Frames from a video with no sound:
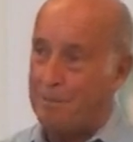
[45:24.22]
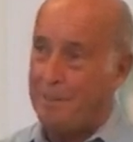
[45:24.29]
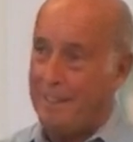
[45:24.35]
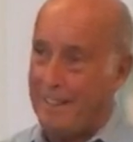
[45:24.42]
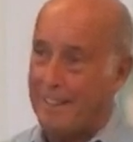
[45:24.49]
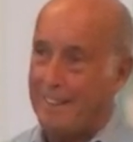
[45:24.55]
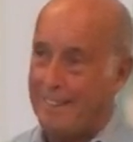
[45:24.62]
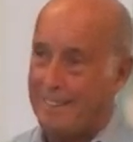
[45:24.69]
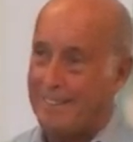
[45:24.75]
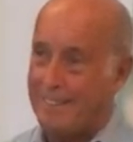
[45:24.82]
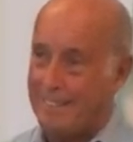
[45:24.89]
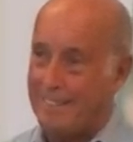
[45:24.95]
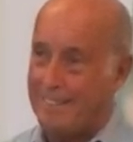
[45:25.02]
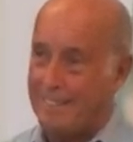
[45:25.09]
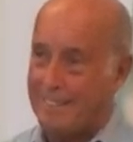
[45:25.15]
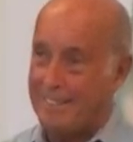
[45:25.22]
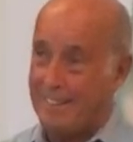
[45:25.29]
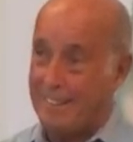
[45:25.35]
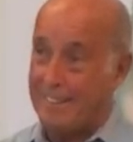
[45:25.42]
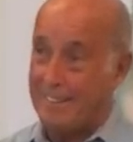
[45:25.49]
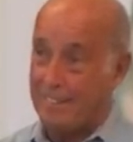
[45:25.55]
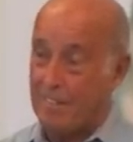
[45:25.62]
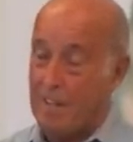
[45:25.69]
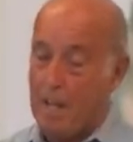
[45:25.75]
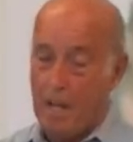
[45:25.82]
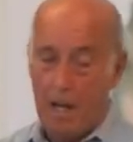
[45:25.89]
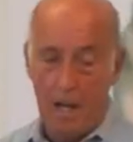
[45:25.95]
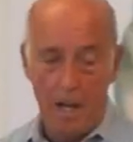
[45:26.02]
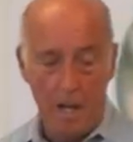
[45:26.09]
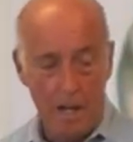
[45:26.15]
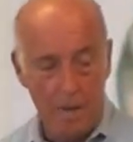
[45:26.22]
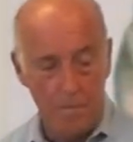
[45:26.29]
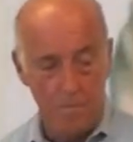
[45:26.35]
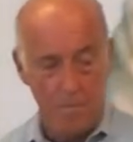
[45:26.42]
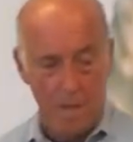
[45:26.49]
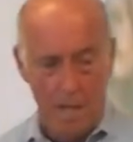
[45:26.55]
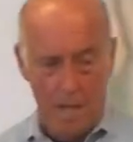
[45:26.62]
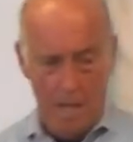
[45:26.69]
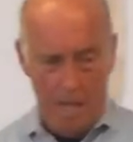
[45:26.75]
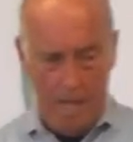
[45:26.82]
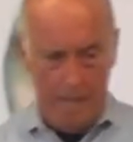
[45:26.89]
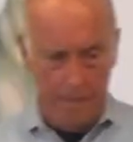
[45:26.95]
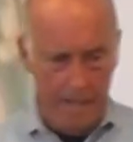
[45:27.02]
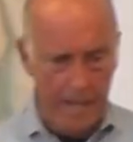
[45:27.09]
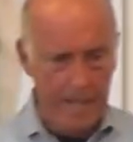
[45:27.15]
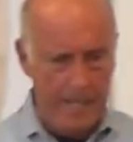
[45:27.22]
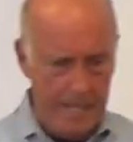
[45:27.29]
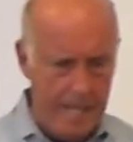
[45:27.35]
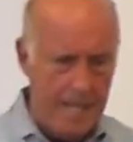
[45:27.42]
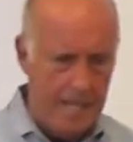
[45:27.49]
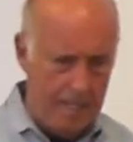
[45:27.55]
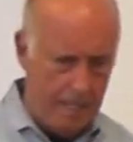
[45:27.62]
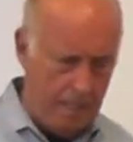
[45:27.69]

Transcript: reading, right? Hmm. Um, and then in